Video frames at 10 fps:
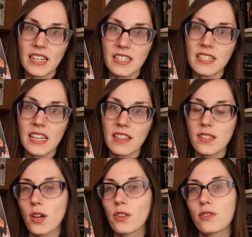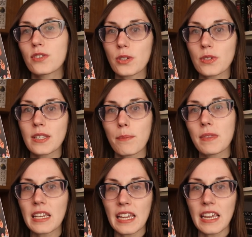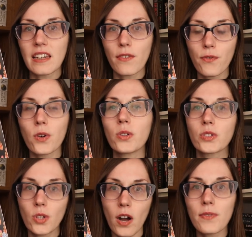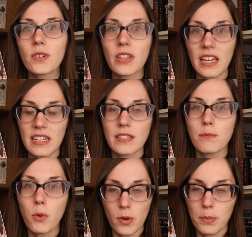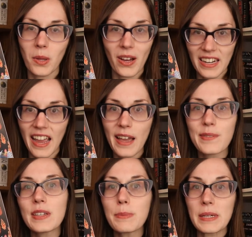in seeing this author do something in a full novel that is more plot heavy,